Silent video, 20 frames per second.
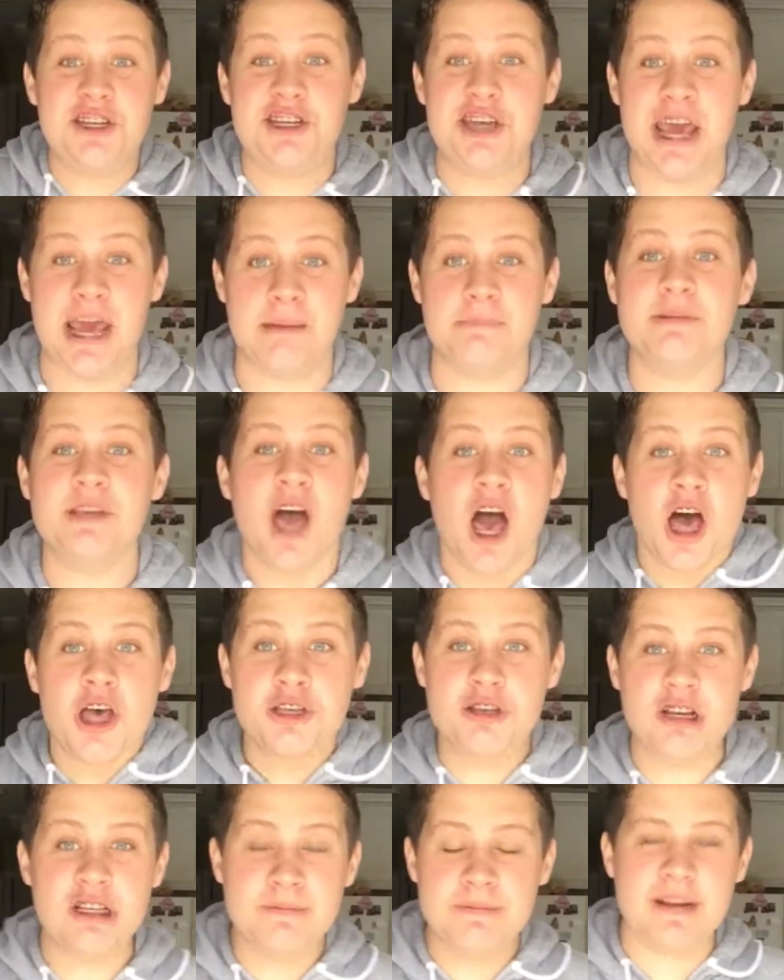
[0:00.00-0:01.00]
James.
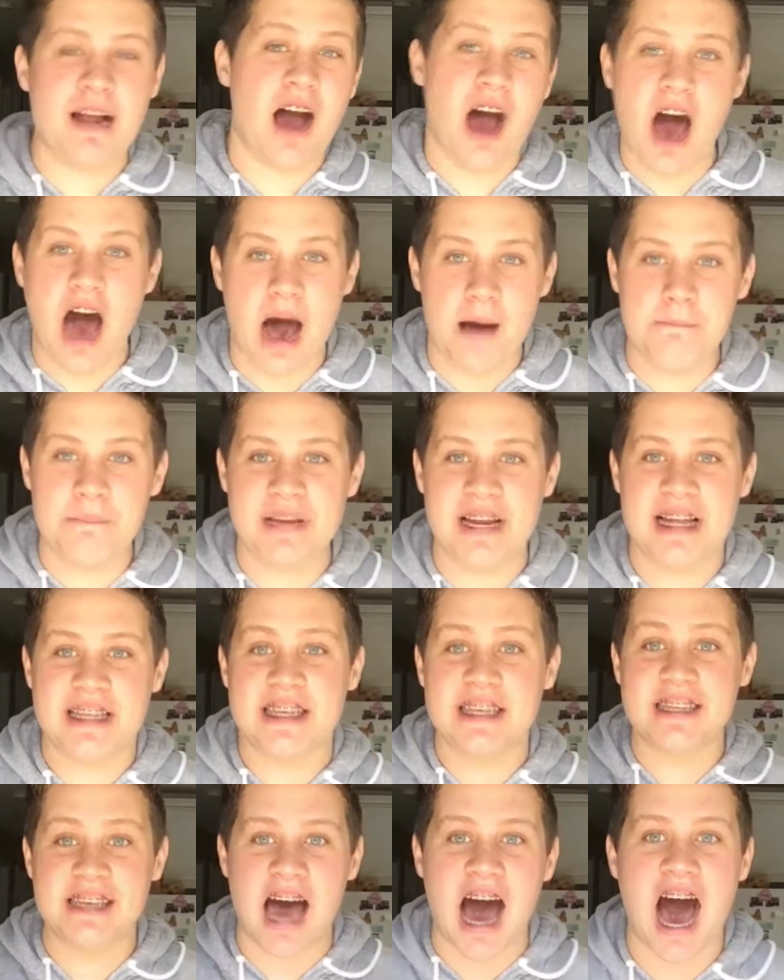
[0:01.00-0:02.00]
So it's been a hot minute
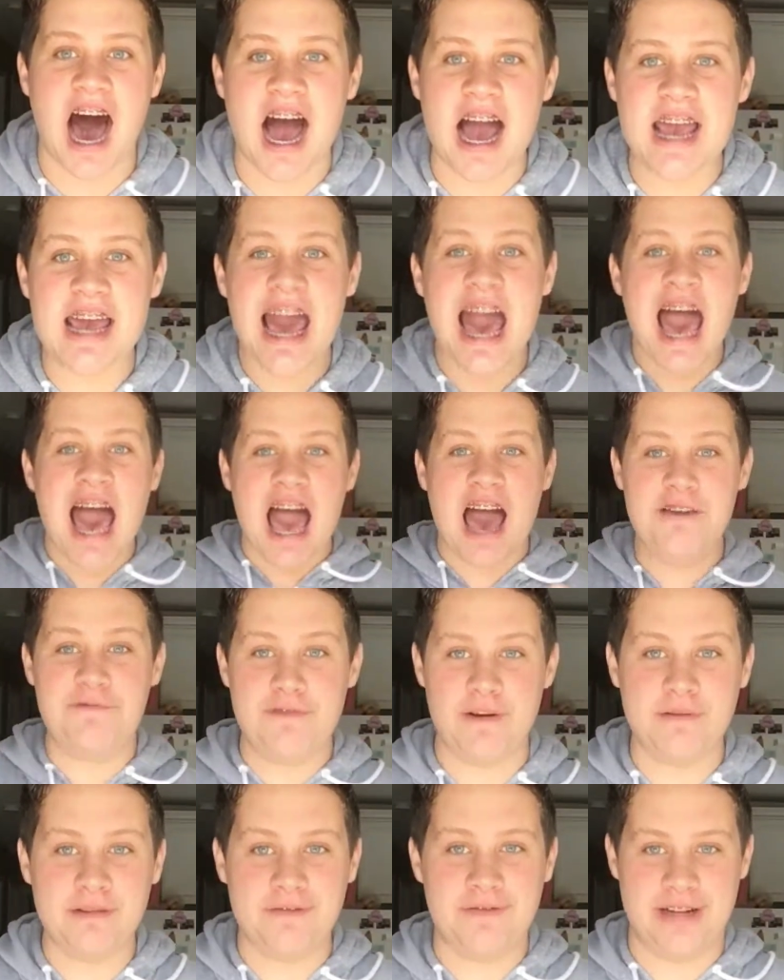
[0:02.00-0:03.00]
since I have
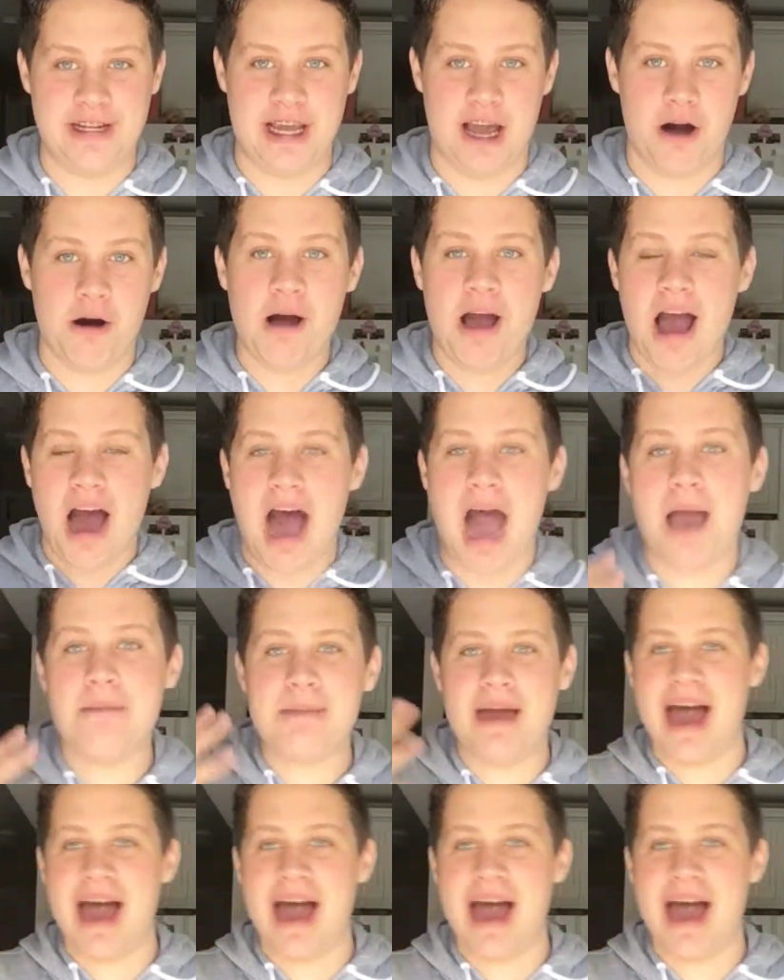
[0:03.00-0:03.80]
filmed a video. I'm